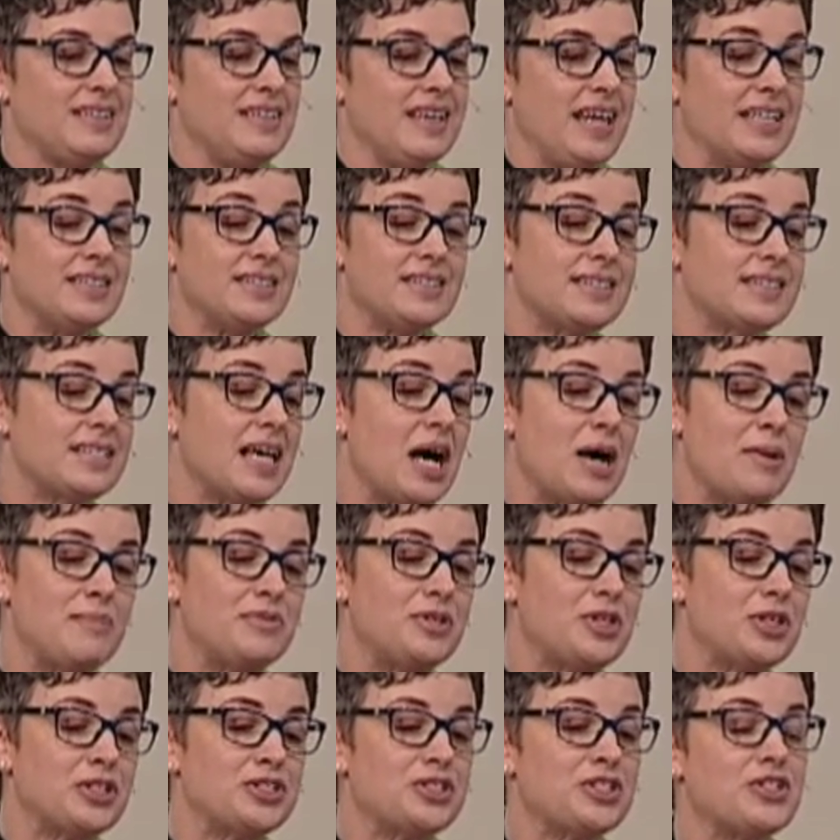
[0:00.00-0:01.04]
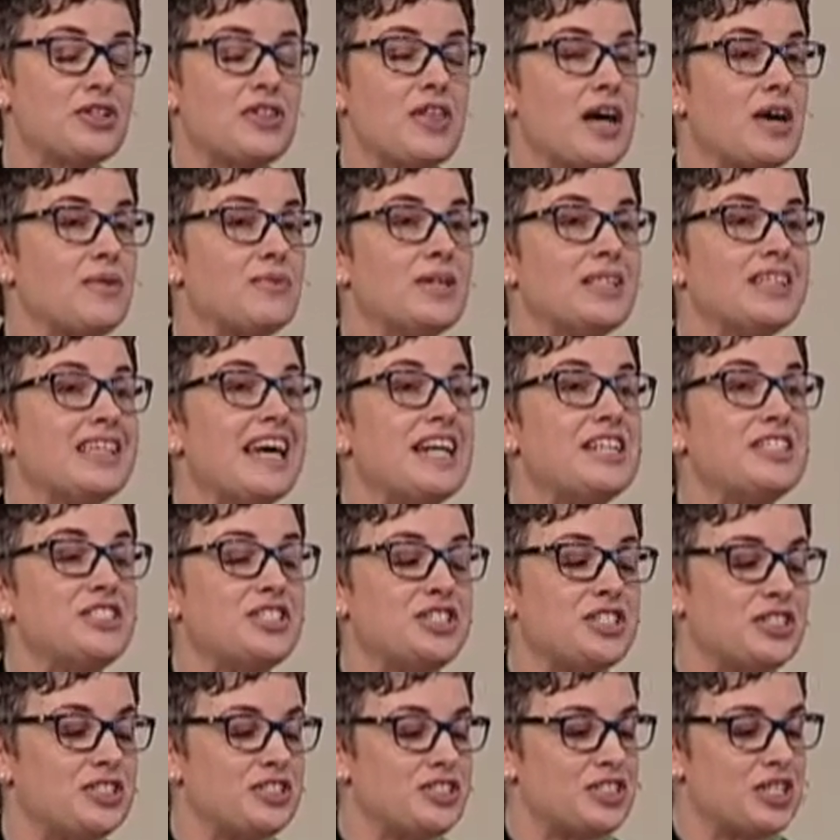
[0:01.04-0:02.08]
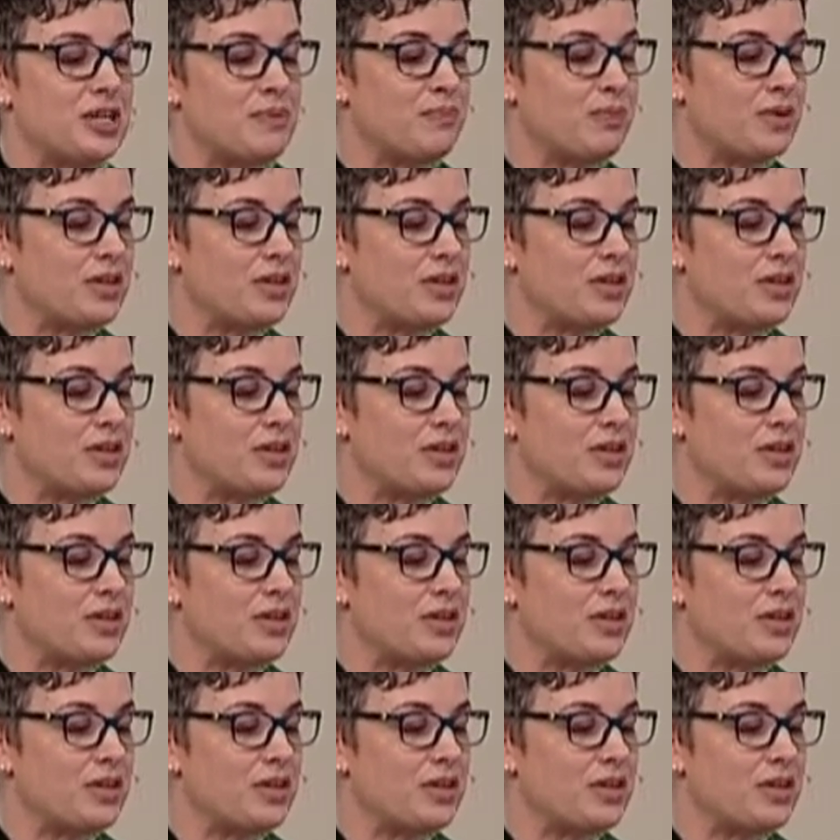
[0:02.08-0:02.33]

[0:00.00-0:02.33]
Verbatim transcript: And some nurture their relationship